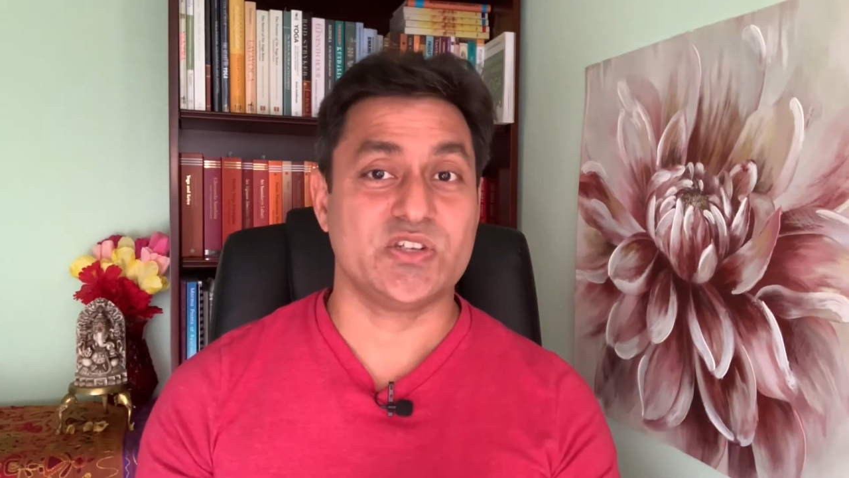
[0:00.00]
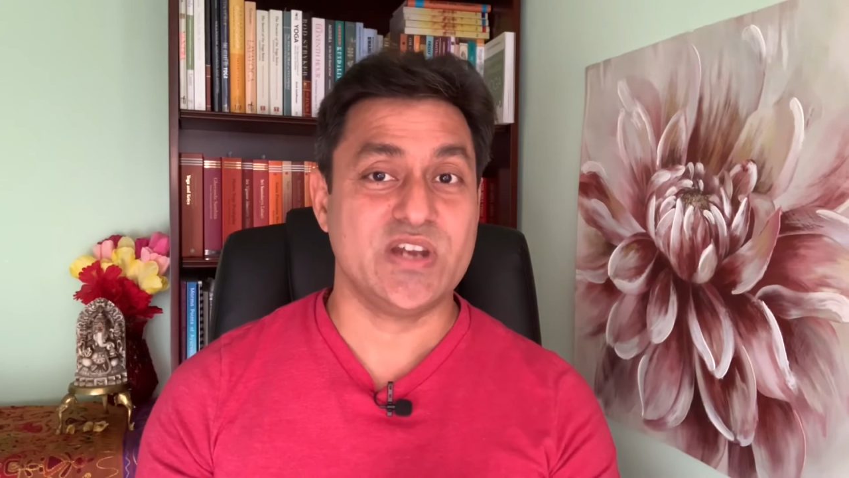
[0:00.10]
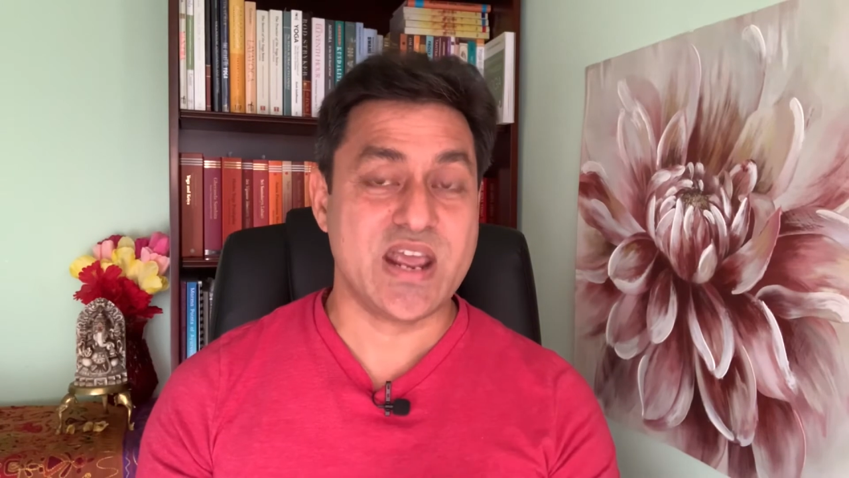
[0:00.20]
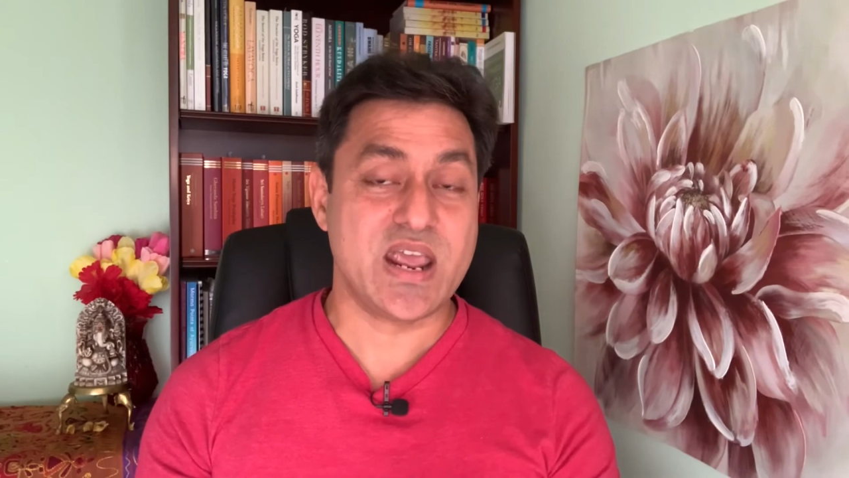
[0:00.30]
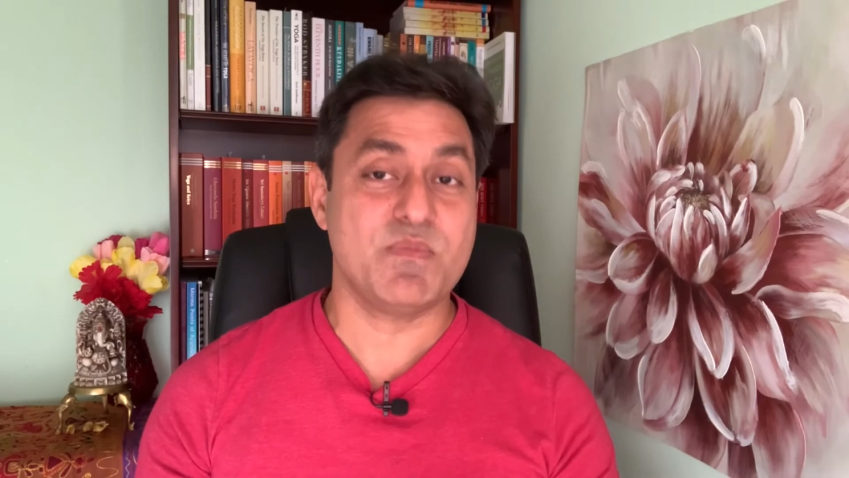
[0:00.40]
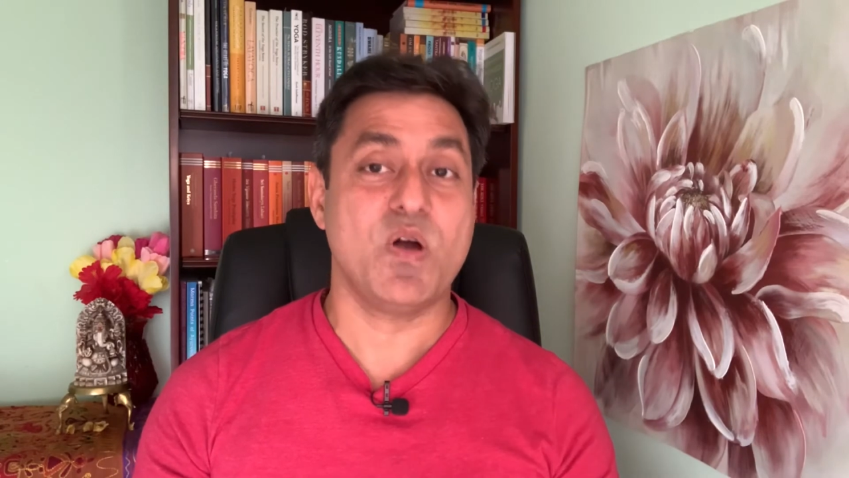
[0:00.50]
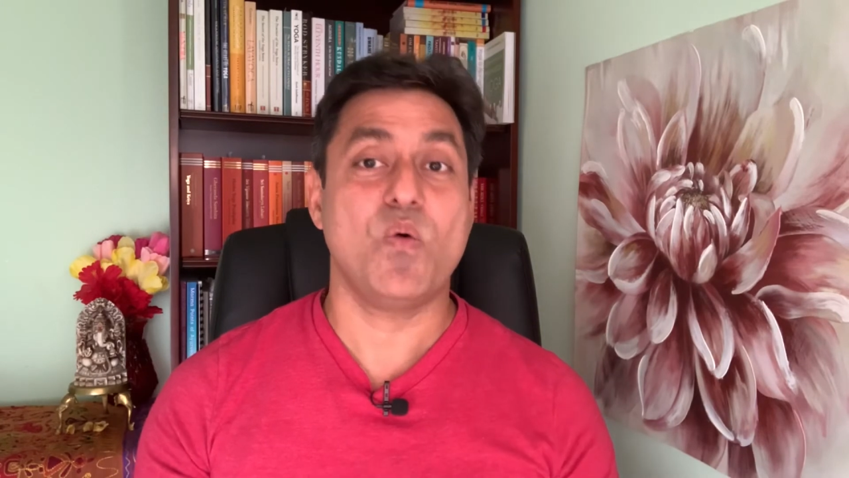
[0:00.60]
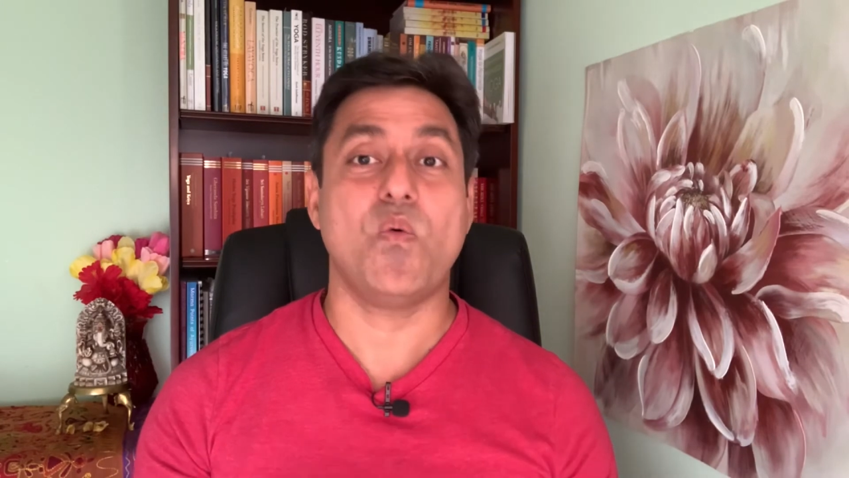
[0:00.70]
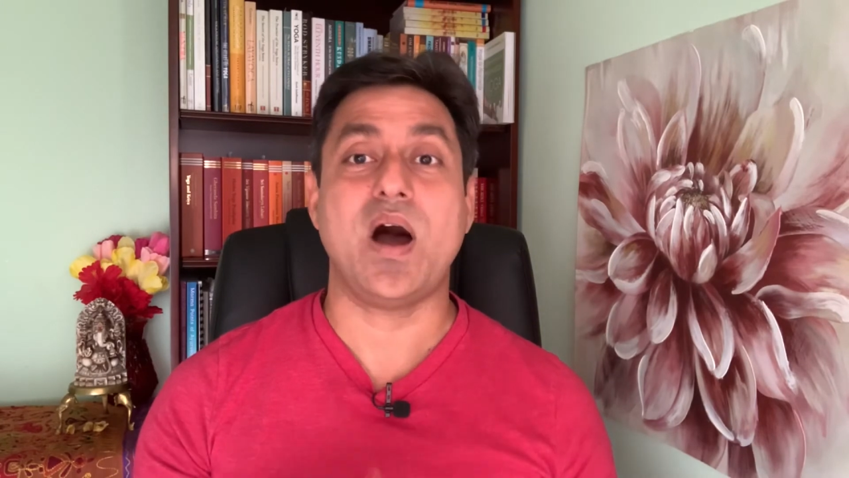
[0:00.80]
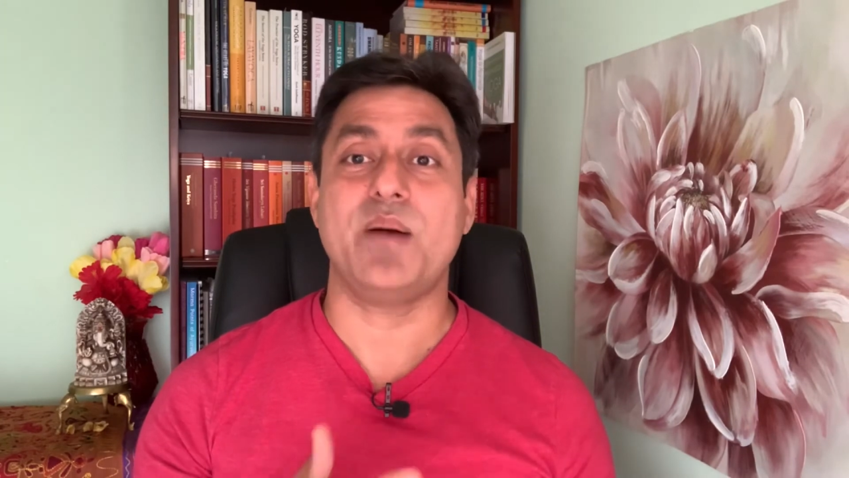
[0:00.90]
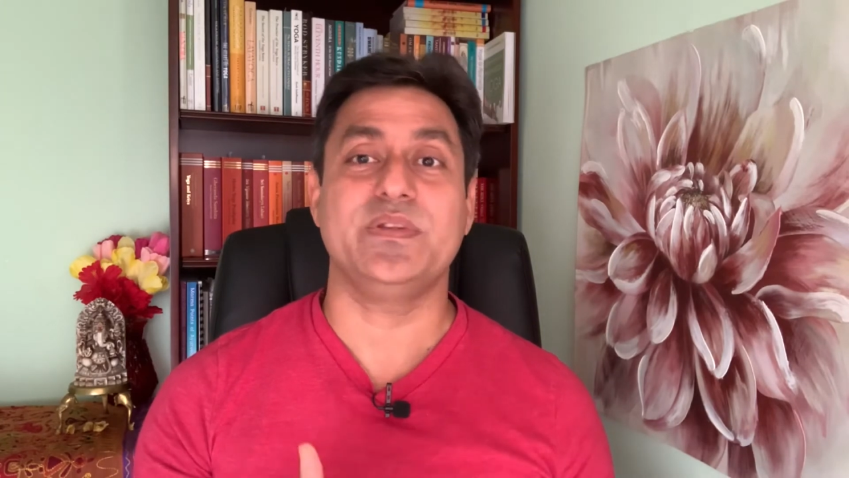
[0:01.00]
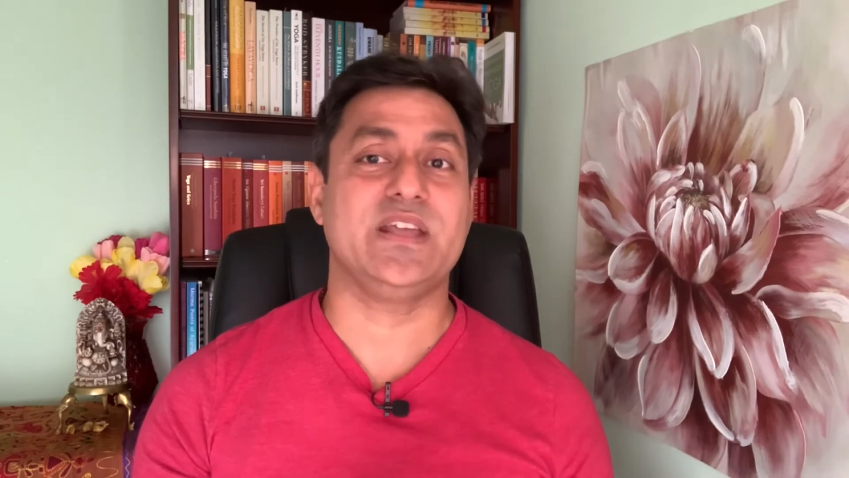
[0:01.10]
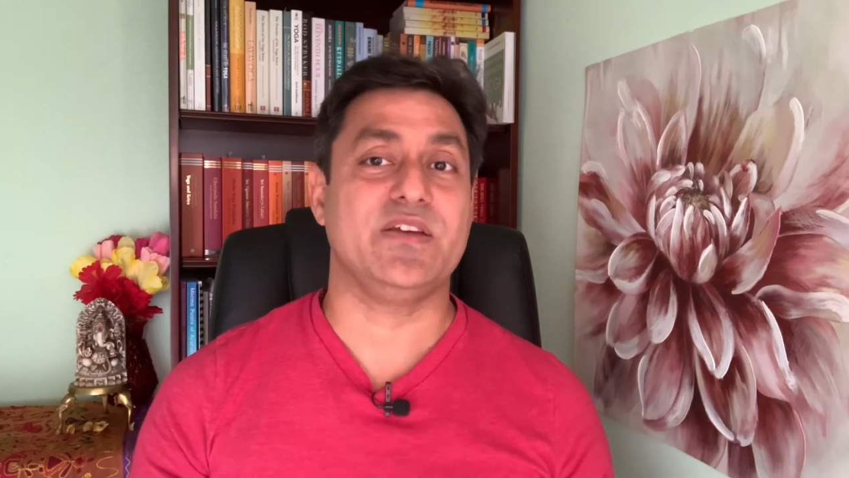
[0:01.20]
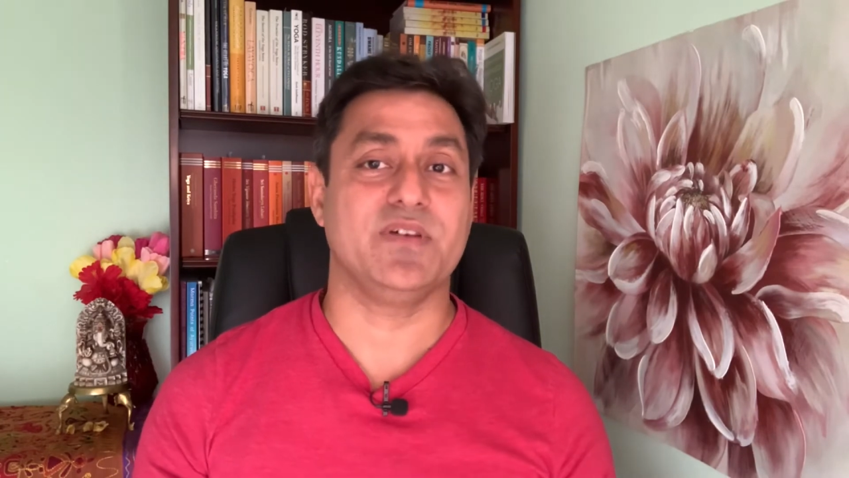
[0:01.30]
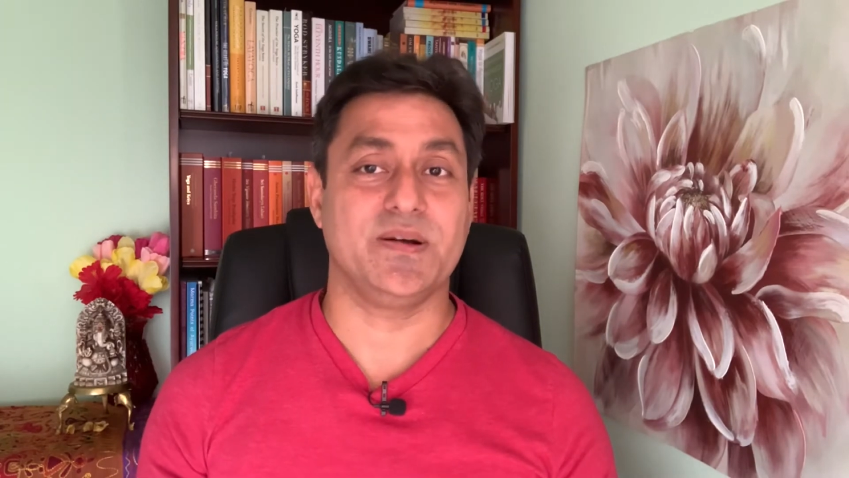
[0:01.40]
name
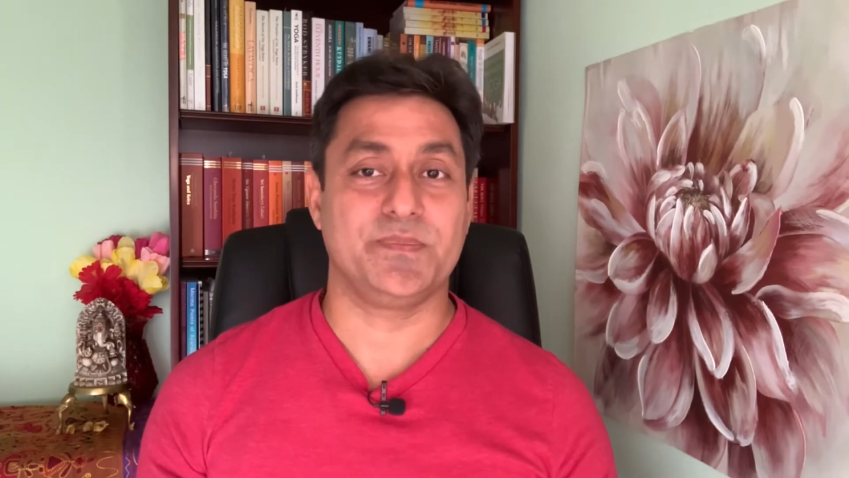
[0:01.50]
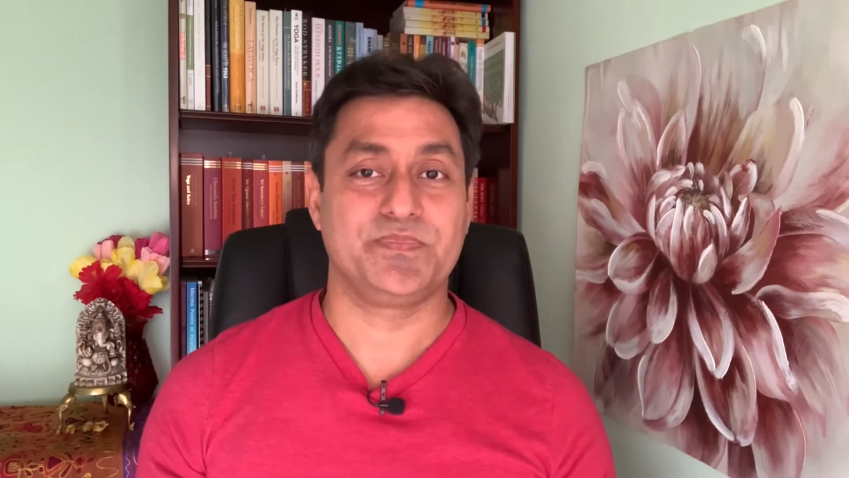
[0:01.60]
Vamadeva.